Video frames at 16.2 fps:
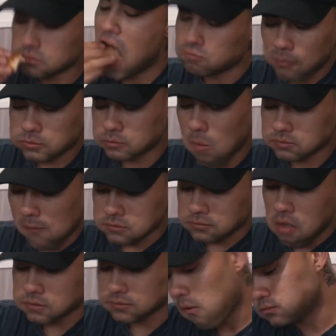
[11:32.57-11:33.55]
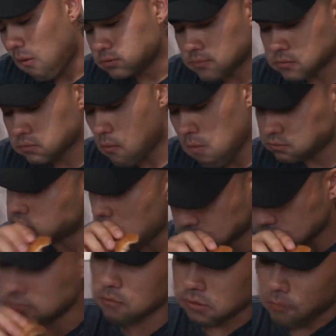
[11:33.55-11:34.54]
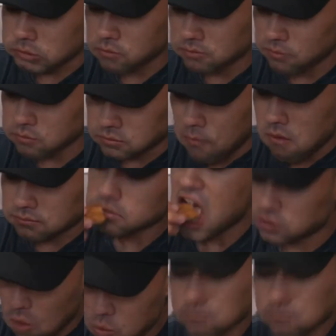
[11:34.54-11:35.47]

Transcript: 30th of July. So if you guys are